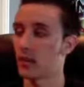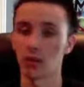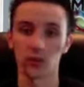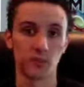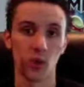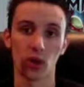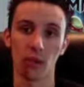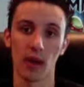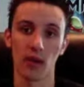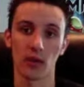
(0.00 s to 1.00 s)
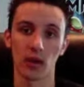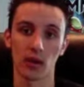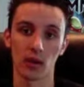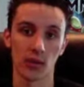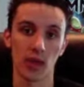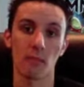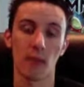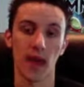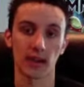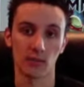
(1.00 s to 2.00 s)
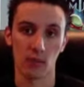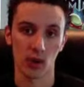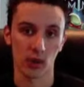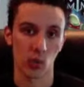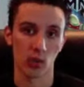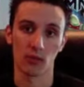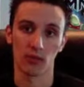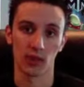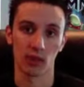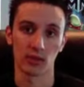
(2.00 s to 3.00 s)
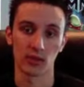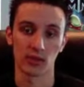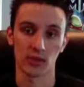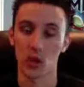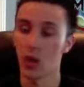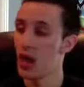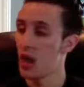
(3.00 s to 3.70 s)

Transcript: spoke about, the impact of American Werewolf in London. So,